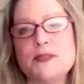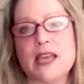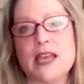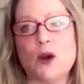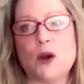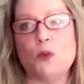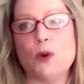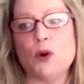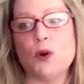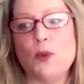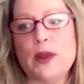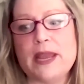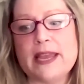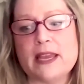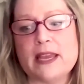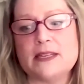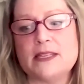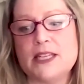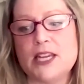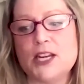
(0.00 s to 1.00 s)
And when we
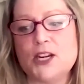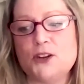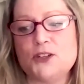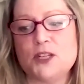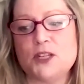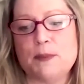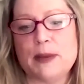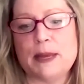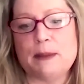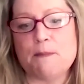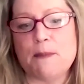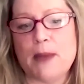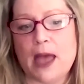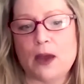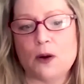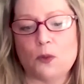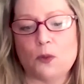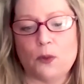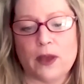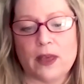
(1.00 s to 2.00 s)
continued to be
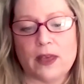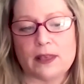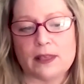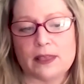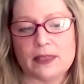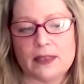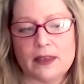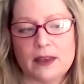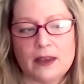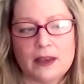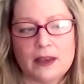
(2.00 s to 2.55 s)
met with